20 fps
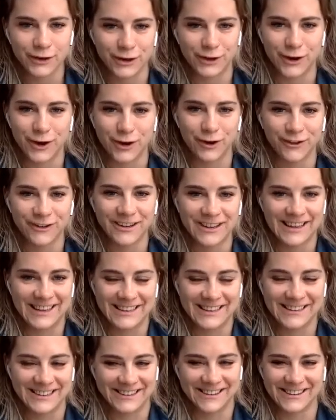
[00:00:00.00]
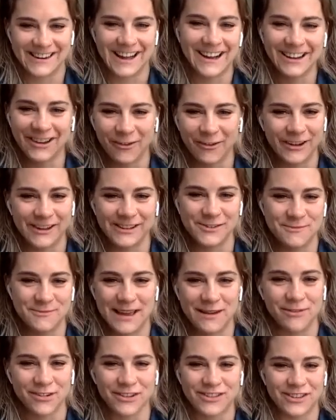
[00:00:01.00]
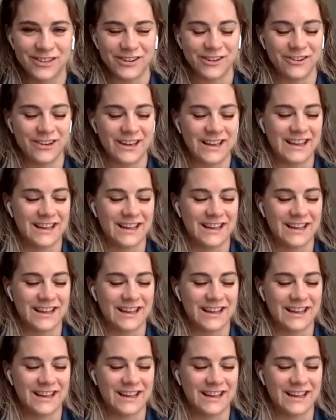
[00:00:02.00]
you know, you're not going to be able to do